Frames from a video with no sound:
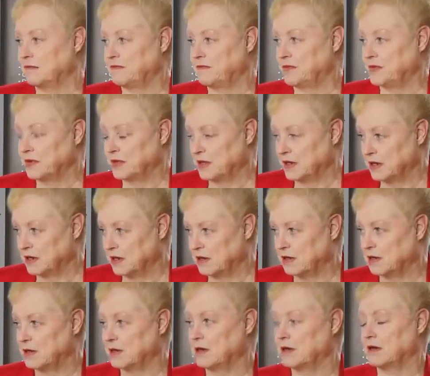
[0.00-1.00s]

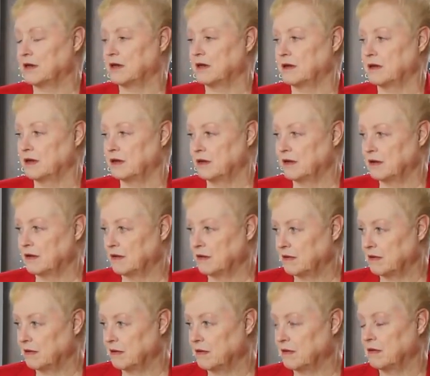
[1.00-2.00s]

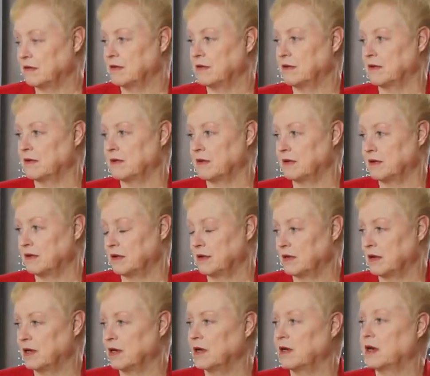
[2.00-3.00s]

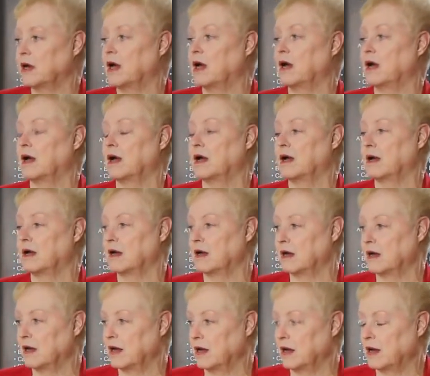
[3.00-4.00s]

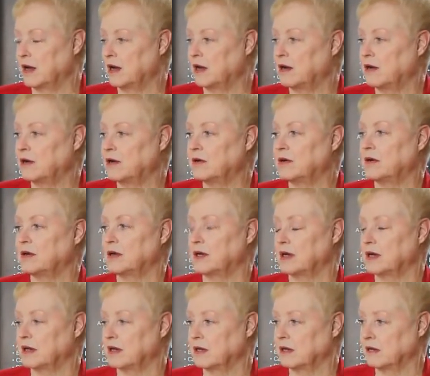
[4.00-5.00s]

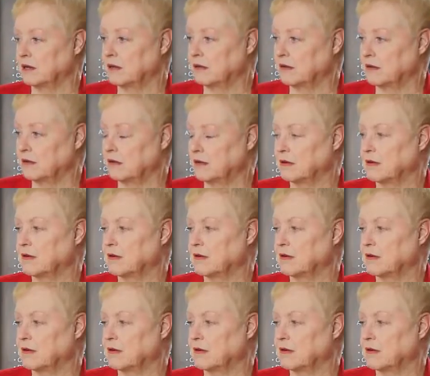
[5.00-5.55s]
(not speaking)